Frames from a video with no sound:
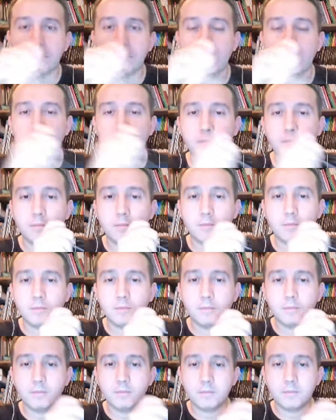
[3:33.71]

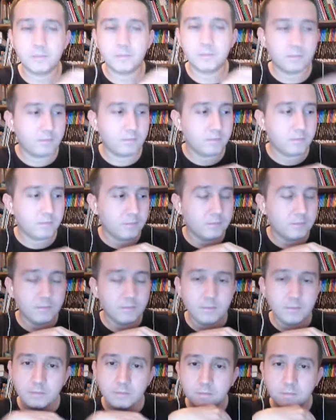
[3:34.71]

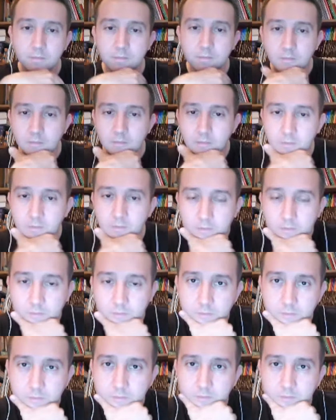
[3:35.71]

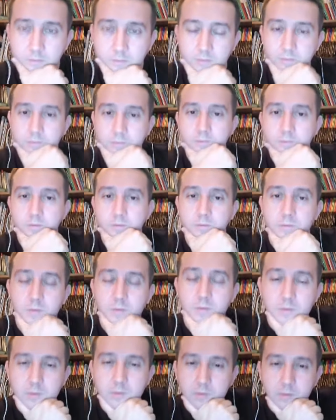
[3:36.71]

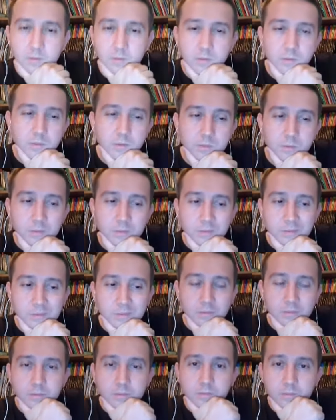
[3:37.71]

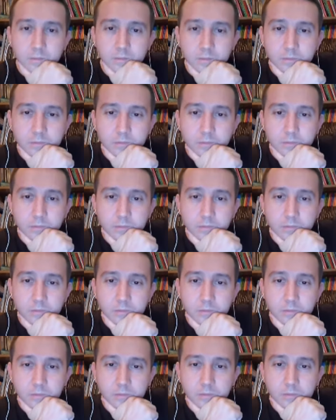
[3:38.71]

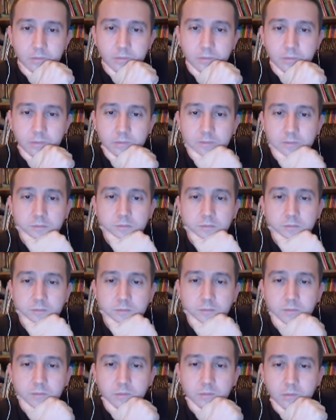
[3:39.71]

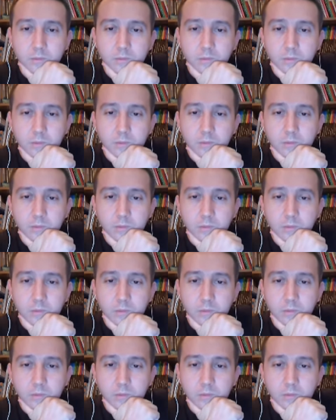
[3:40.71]
No words are spoken by the person on screen.